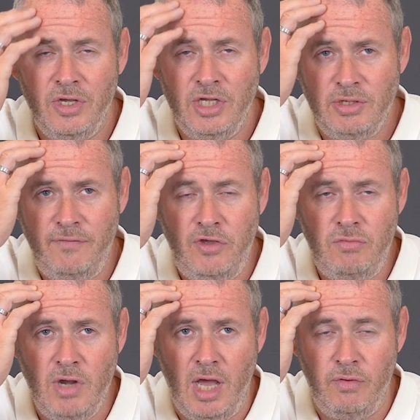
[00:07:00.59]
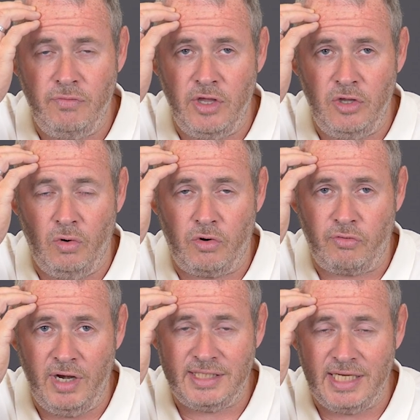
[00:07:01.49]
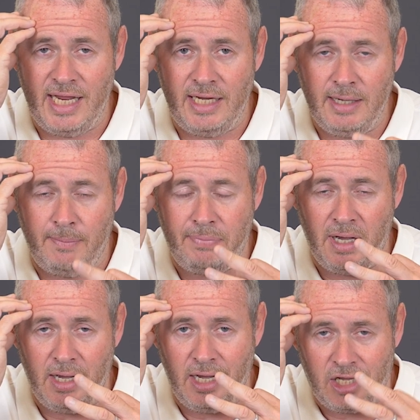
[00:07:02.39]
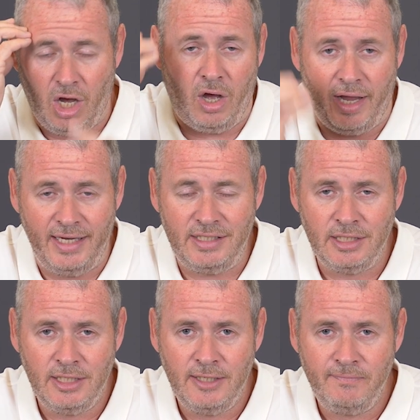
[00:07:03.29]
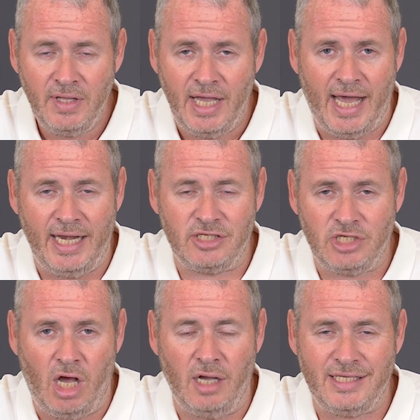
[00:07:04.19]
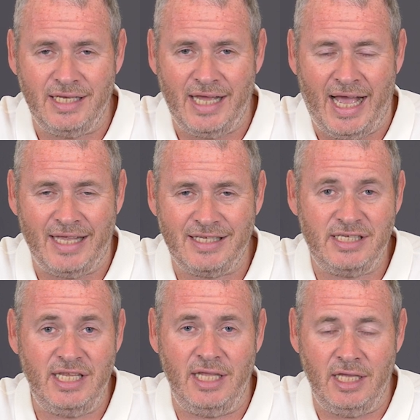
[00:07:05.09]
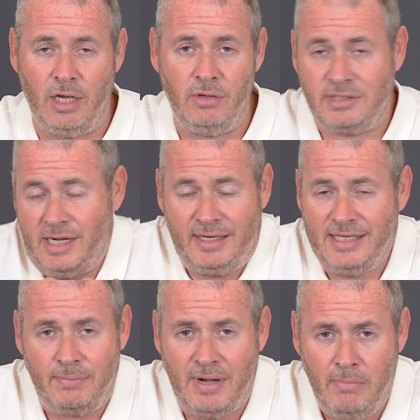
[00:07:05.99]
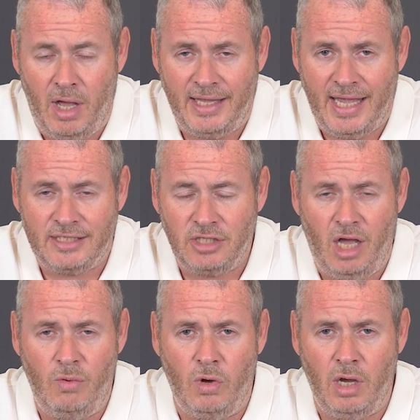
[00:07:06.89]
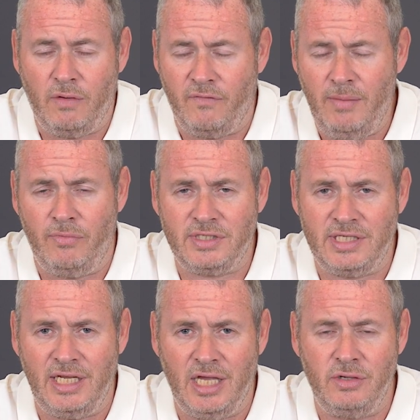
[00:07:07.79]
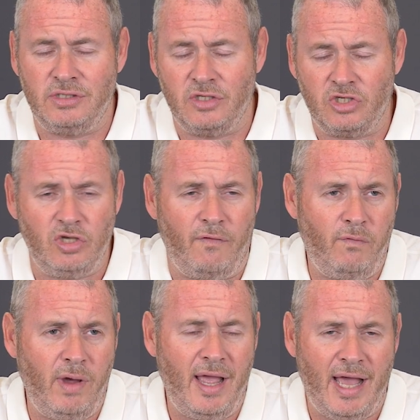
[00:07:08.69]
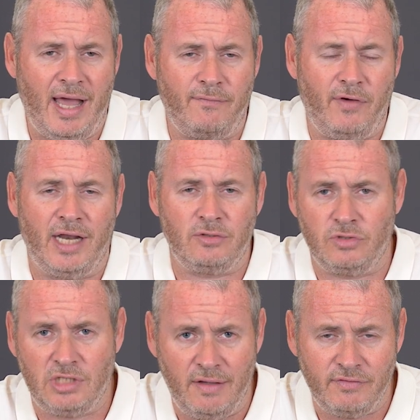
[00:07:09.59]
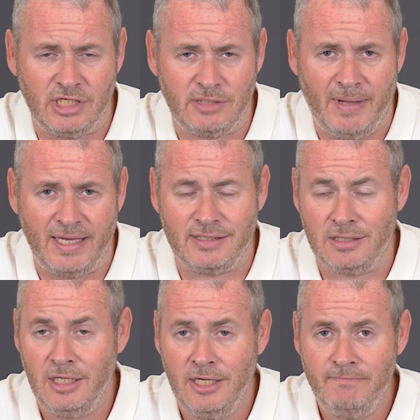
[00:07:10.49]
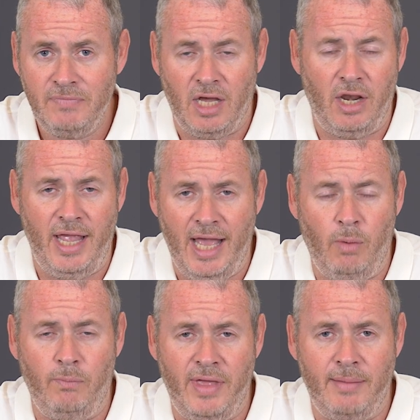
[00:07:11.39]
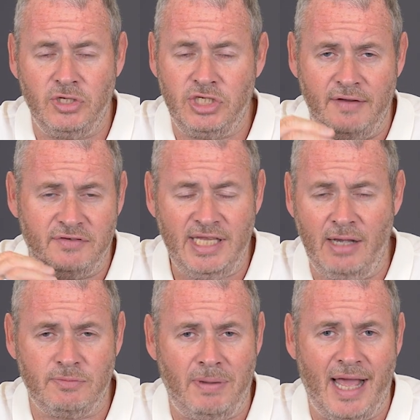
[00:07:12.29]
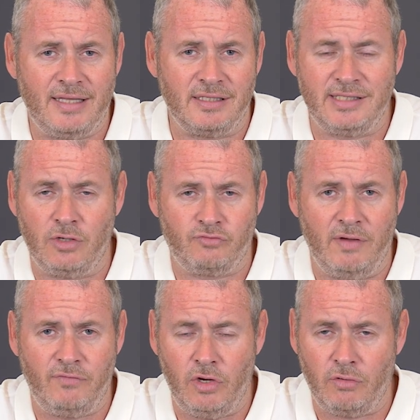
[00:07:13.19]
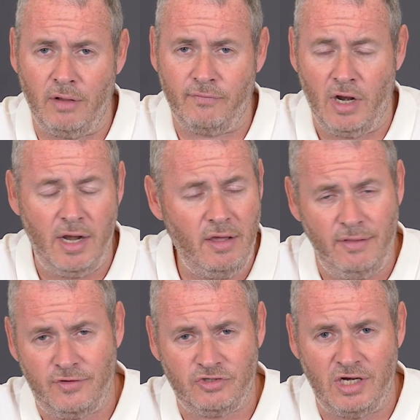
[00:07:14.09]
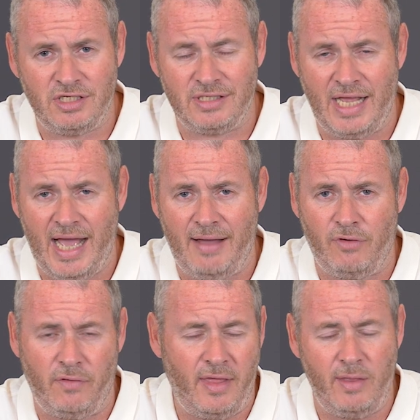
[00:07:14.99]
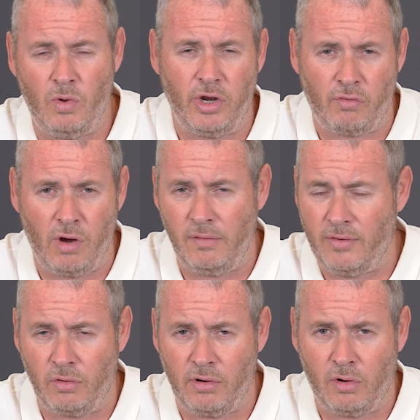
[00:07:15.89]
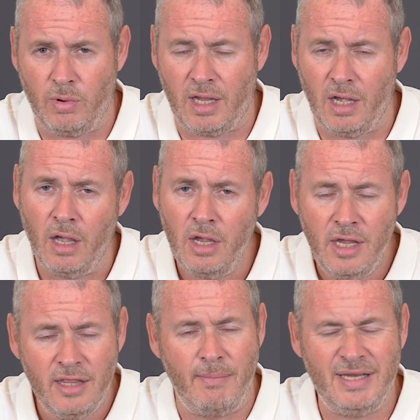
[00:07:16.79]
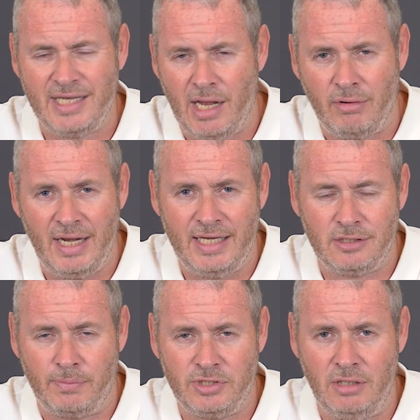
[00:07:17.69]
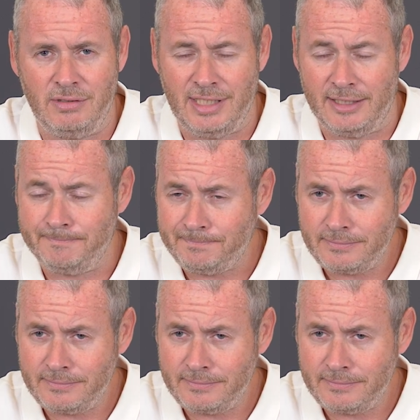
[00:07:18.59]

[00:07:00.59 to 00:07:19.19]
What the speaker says: So if you know that you're creating a guide and it's targeted at CEOs, and an example in my case, I work with a number of CEOs in the software and financial services space, and I help them achieve sales plans and sales revenue growth. And I know the frustrations they have are that they want to grow and they're not growing quicker. They're missing out on leads and opportunities.